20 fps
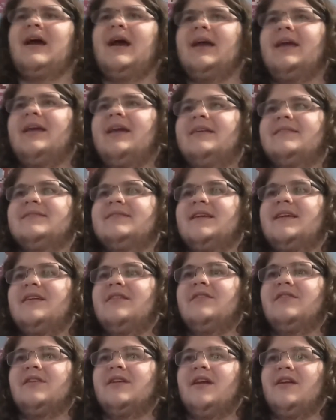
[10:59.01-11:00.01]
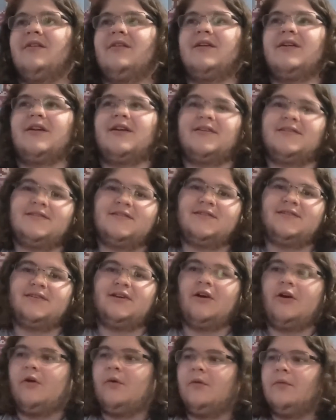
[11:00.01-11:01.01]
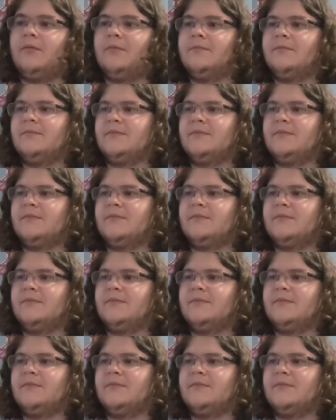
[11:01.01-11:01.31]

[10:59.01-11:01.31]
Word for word: I can't say he could carry it on his own.